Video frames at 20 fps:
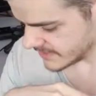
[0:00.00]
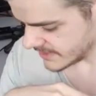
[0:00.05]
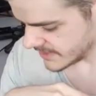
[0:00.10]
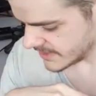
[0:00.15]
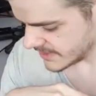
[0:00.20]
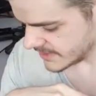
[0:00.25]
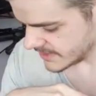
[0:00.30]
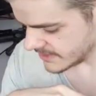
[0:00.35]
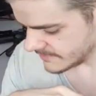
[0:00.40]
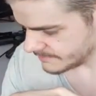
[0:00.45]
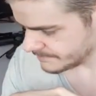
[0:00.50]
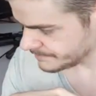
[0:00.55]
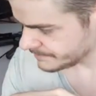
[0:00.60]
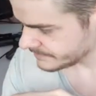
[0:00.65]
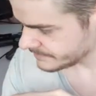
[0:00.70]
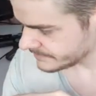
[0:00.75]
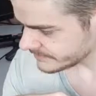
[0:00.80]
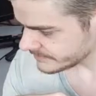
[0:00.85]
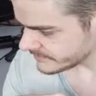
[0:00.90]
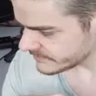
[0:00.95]

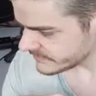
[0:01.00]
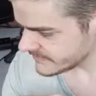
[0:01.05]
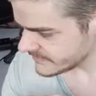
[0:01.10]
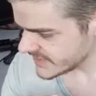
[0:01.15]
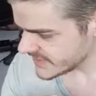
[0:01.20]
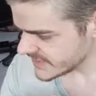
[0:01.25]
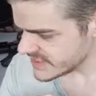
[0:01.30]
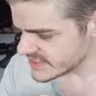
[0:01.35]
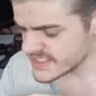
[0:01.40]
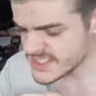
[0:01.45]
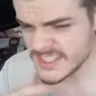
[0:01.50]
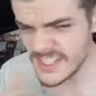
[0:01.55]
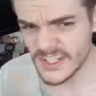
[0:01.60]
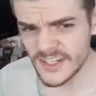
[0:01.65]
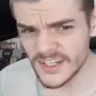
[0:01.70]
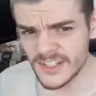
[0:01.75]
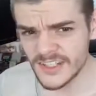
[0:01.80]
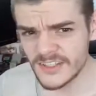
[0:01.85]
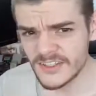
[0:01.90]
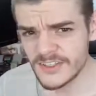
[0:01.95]
So yeah,
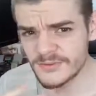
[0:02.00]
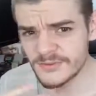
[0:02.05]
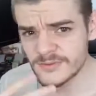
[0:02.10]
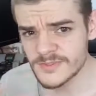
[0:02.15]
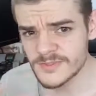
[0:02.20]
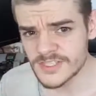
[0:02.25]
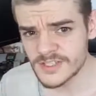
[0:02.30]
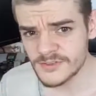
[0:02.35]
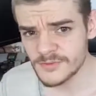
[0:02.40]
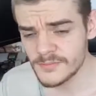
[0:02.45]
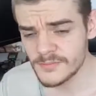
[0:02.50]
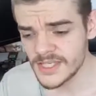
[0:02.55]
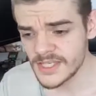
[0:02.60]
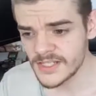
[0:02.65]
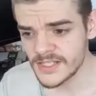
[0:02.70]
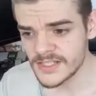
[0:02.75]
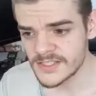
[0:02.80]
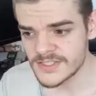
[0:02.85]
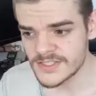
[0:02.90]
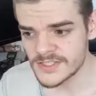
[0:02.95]
I can only film stuff with me in it,